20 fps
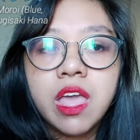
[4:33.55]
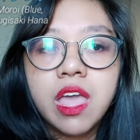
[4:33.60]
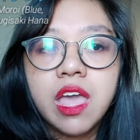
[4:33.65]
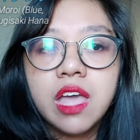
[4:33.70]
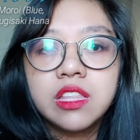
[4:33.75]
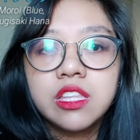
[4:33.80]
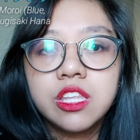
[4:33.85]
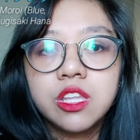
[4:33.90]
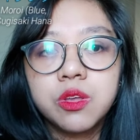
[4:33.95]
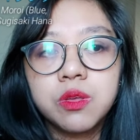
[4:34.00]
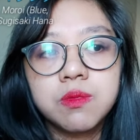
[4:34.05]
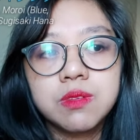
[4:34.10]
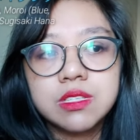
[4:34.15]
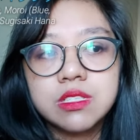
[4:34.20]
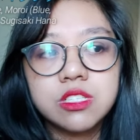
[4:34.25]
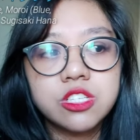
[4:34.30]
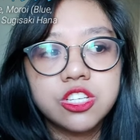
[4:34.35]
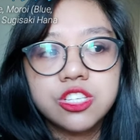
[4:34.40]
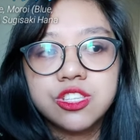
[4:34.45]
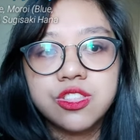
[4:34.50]
and, you know, he
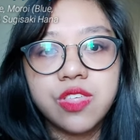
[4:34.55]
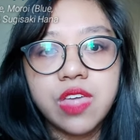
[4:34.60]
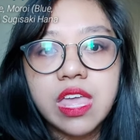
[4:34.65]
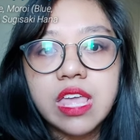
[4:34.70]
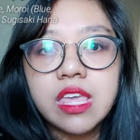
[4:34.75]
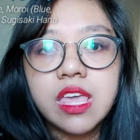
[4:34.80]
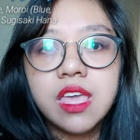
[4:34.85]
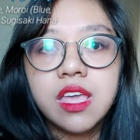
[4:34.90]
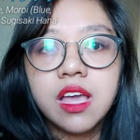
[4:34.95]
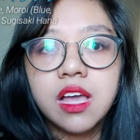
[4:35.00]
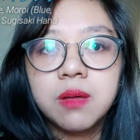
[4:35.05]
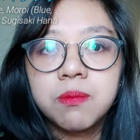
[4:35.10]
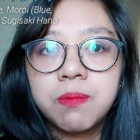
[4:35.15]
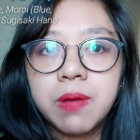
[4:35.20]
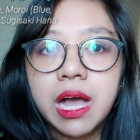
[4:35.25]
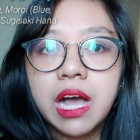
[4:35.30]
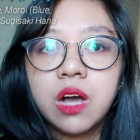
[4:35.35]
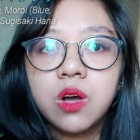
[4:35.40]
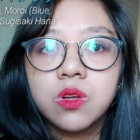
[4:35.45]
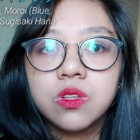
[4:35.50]
was just thinking
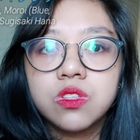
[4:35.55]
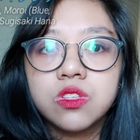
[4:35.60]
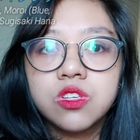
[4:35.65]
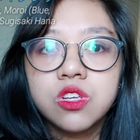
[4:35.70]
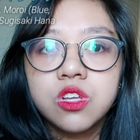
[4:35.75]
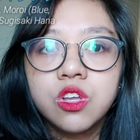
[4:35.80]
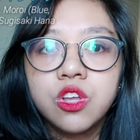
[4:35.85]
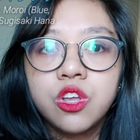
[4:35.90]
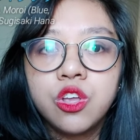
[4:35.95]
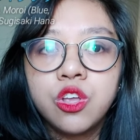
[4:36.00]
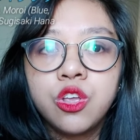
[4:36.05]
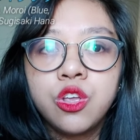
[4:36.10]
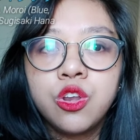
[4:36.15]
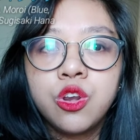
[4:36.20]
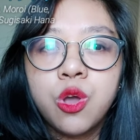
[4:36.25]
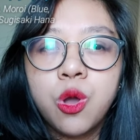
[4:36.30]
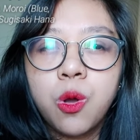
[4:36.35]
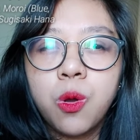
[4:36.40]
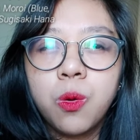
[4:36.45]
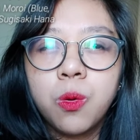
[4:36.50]
about,
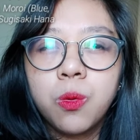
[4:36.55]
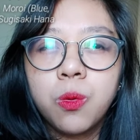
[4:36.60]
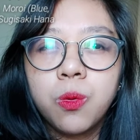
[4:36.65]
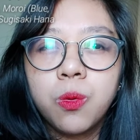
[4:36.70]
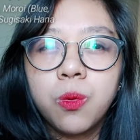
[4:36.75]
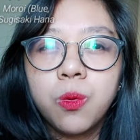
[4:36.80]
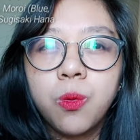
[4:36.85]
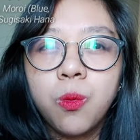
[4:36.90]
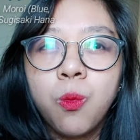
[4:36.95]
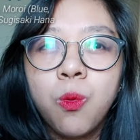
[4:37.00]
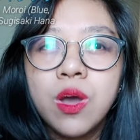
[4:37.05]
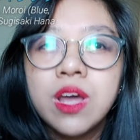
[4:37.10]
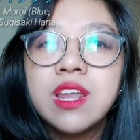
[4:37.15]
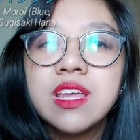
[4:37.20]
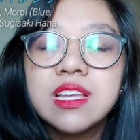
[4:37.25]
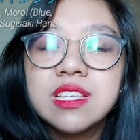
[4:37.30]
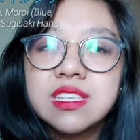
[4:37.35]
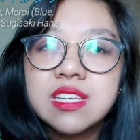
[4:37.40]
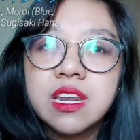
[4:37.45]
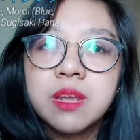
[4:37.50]
you know,
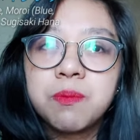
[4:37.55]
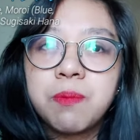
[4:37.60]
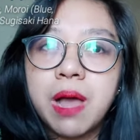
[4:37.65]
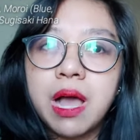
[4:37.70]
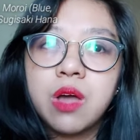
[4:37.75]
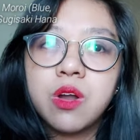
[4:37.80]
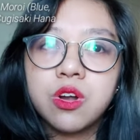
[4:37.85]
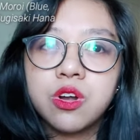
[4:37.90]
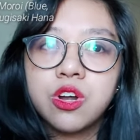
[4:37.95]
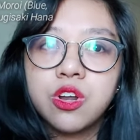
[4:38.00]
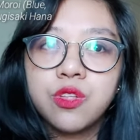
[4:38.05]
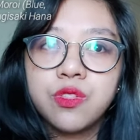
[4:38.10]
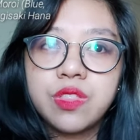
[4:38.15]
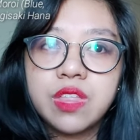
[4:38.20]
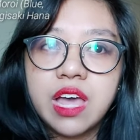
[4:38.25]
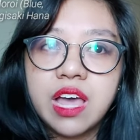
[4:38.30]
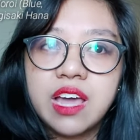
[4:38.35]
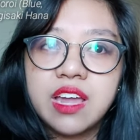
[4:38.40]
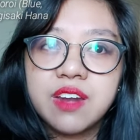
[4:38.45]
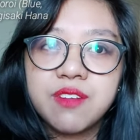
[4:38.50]
what is it about her
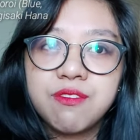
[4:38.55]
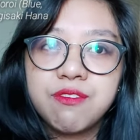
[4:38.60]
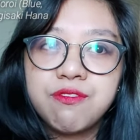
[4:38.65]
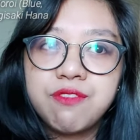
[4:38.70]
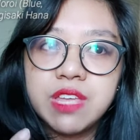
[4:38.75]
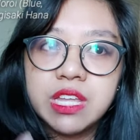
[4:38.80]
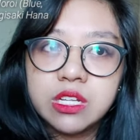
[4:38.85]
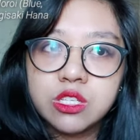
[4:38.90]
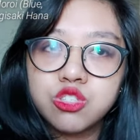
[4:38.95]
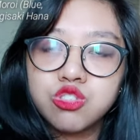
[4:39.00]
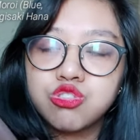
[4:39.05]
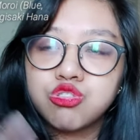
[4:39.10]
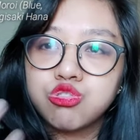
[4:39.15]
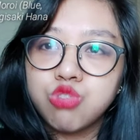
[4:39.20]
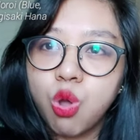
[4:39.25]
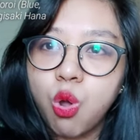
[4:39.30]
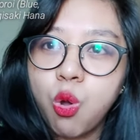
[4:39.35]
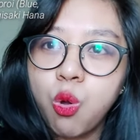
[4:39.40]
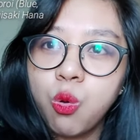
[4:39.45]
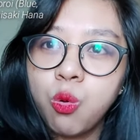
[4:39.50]
that feels
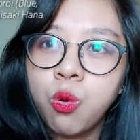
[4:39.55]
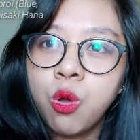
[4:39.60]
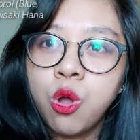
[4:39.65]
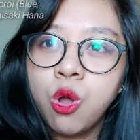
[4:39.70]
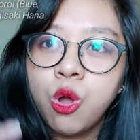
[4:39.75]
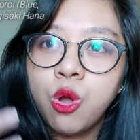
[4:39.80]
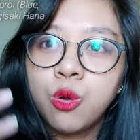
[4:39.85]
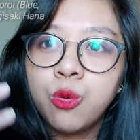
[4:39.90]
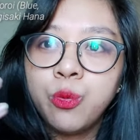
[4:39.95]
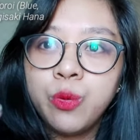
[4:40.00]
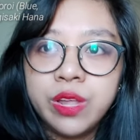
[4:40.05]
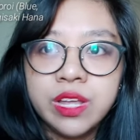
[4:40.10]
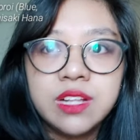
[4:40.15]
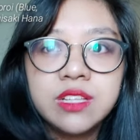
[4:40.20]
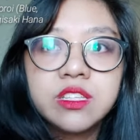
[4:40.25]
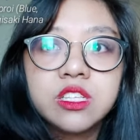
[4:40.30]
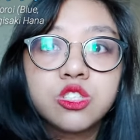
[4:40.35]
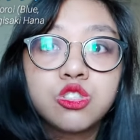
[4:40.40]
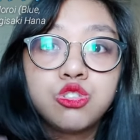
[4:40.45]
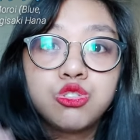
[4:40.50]
so
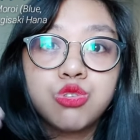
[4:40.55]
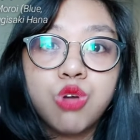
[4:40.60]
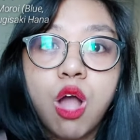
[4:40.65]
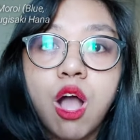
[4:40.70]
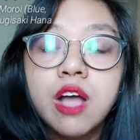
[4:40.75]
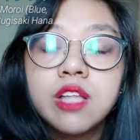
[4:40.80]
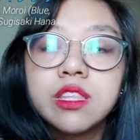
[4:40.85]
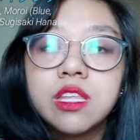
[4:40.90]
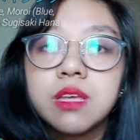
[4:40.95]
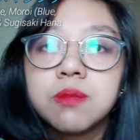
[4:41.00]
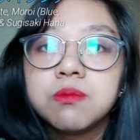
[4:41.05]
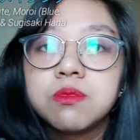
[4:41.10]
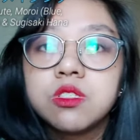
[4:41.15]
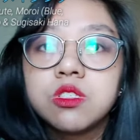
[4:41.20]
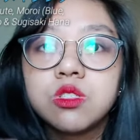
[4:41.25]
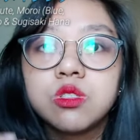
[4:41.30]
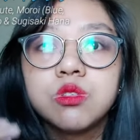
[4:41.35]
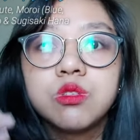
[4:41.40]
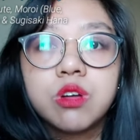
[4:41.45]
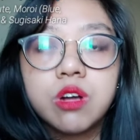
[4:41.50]
real, that drawn him
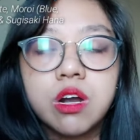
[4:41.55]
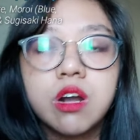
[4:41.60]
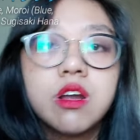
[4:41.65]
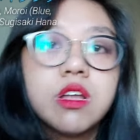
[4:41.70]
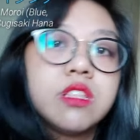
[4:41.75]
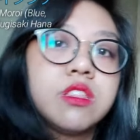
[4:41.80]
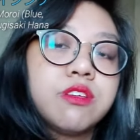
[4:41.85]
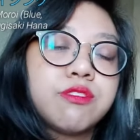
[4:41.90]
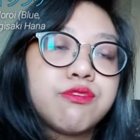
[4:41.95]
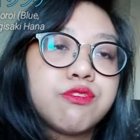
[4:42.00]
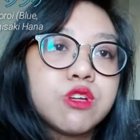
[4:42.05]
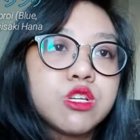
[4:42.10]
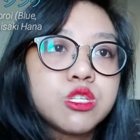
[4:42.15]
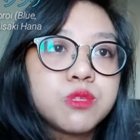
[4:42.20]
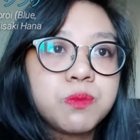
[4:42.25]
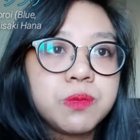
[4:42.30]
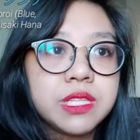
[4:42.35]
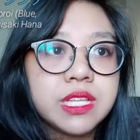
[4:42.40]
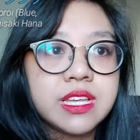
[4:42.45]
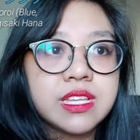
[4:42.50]
to her in the
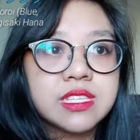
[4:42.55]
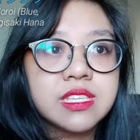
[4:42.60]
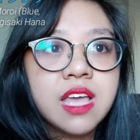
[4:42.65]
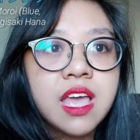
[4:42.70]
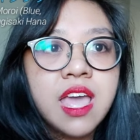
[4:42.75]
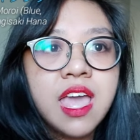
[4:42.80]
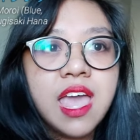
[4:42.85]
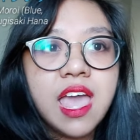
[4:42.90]
first place.